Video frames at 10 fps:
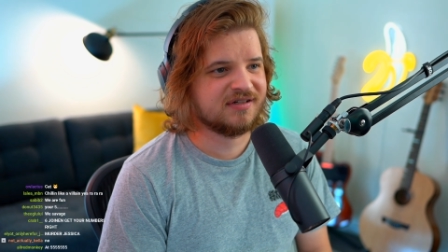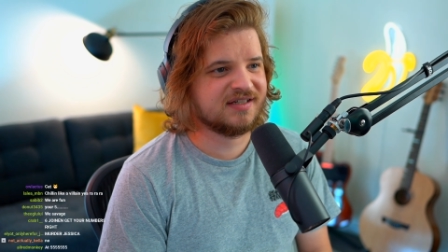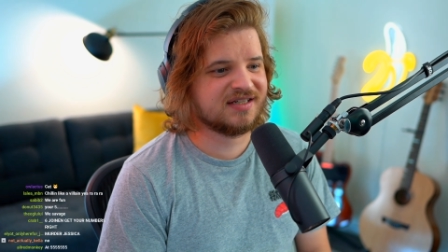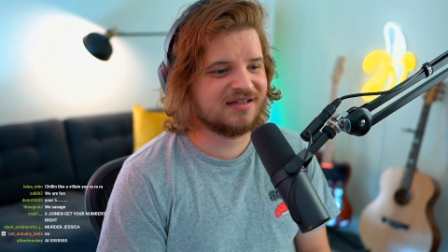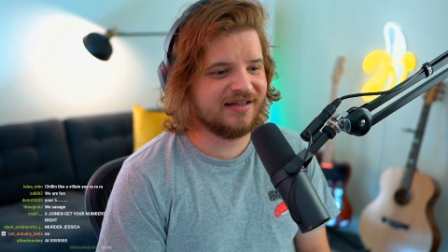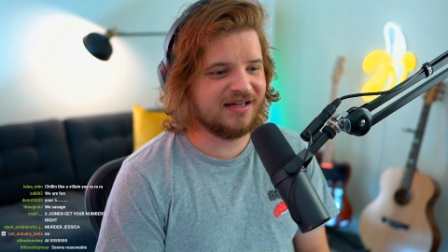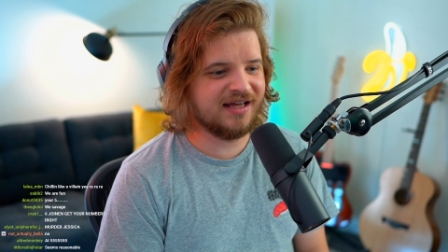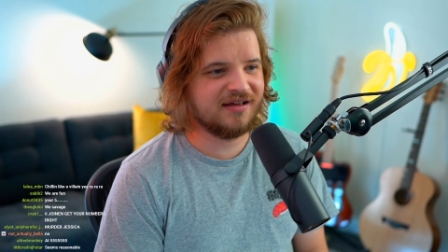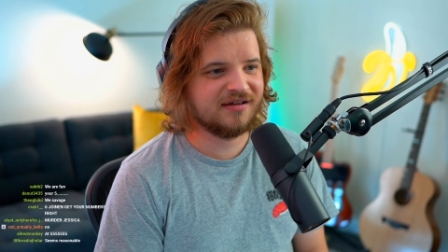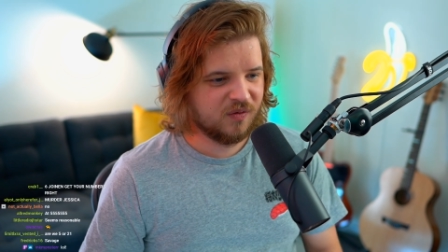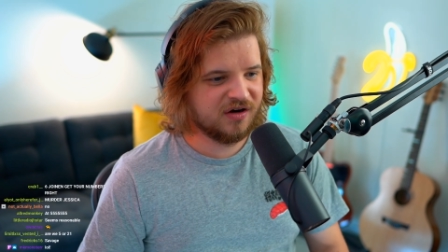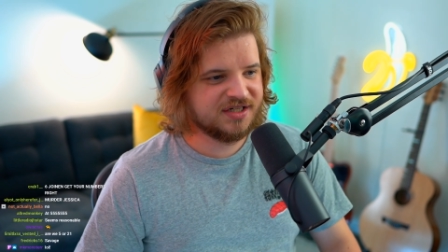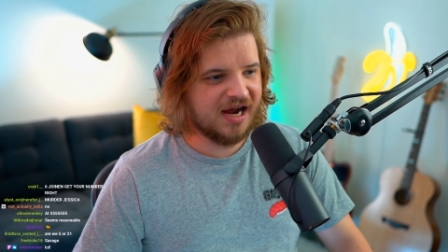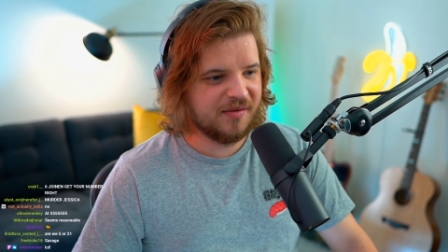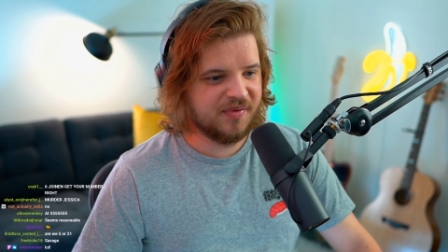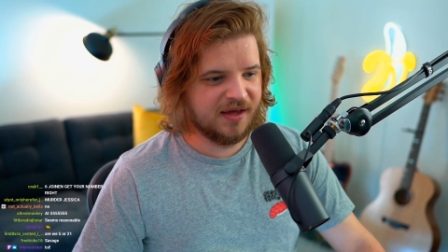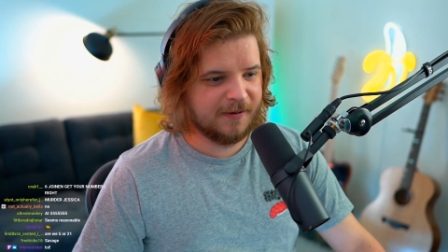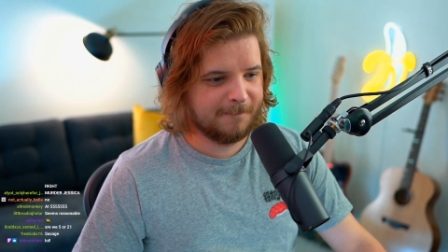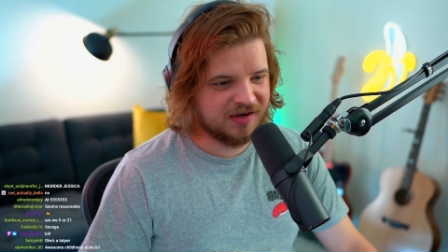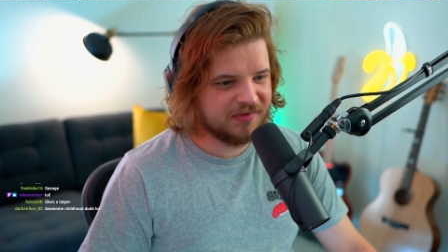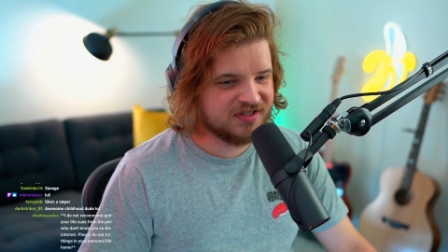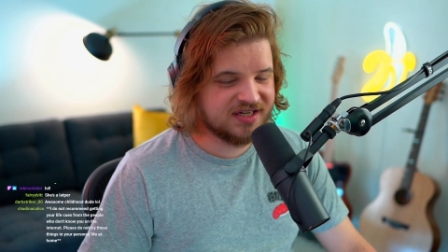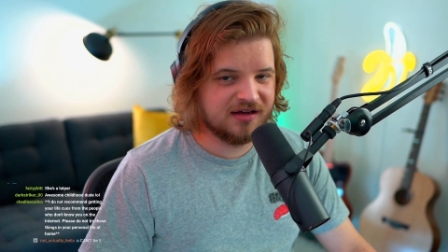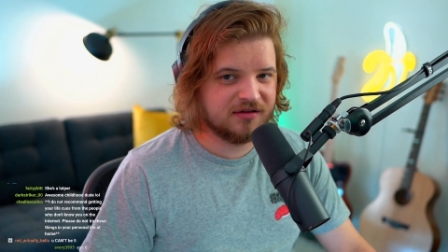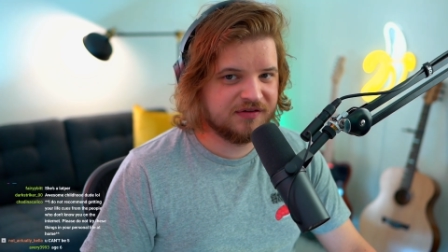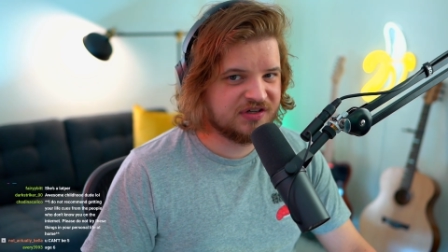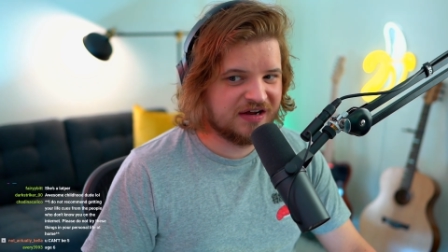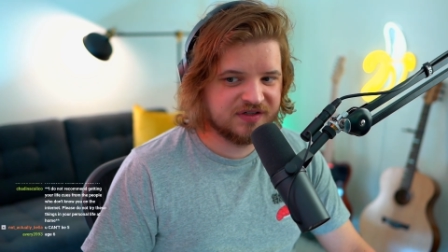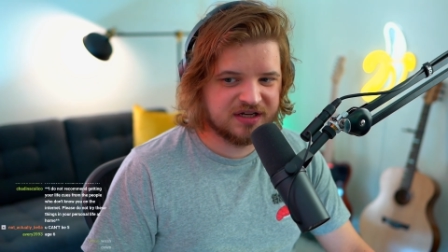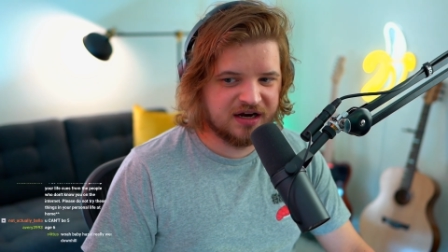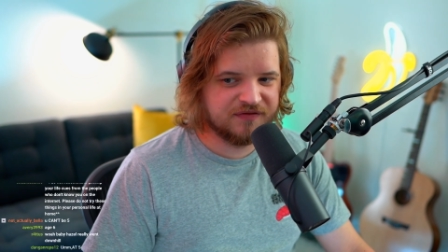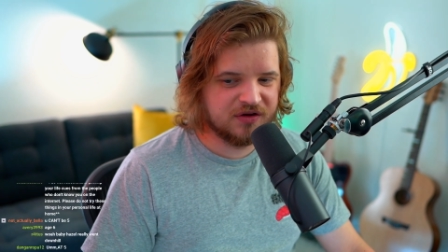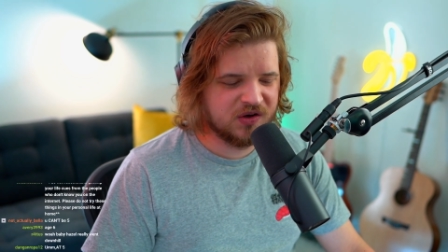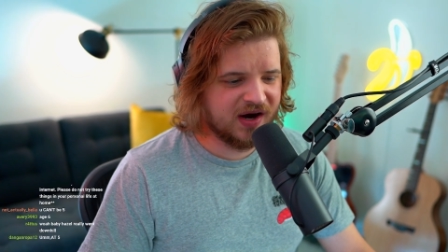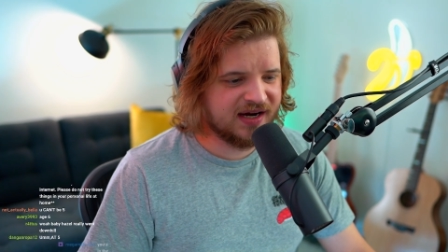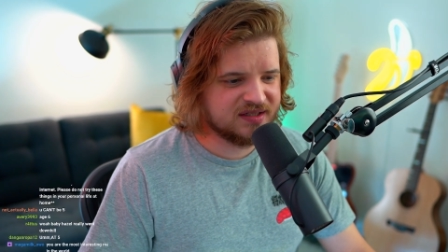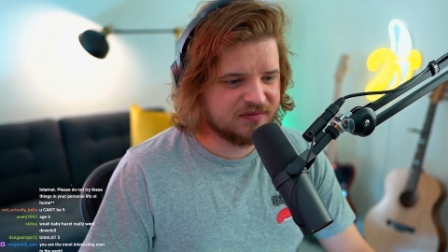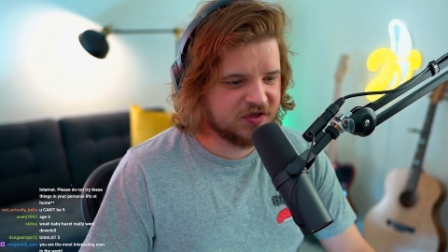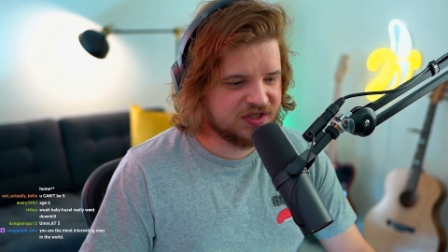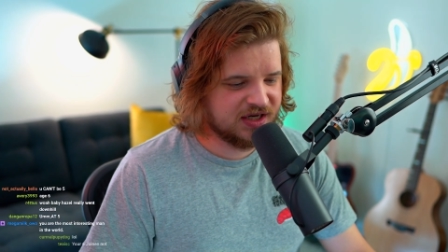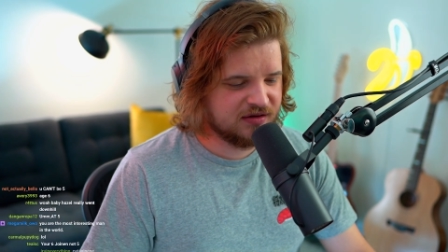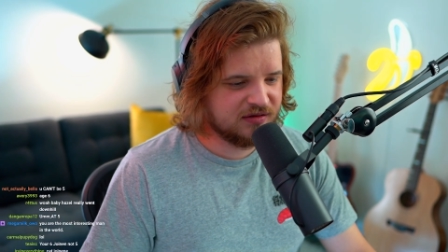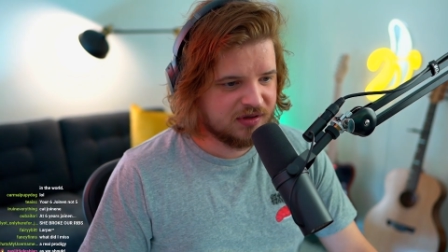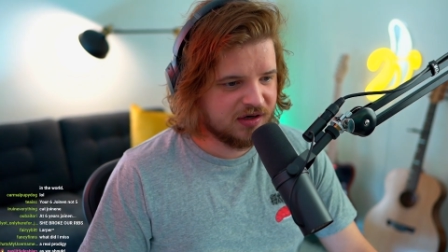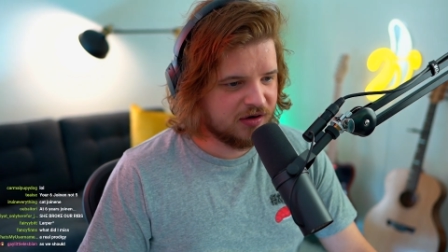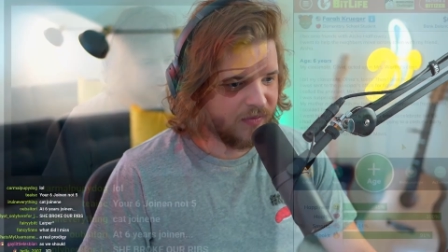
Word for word: Because clearly we're a type here. I'm not saying cliff divers kind of good grades. I'm just saying, I don't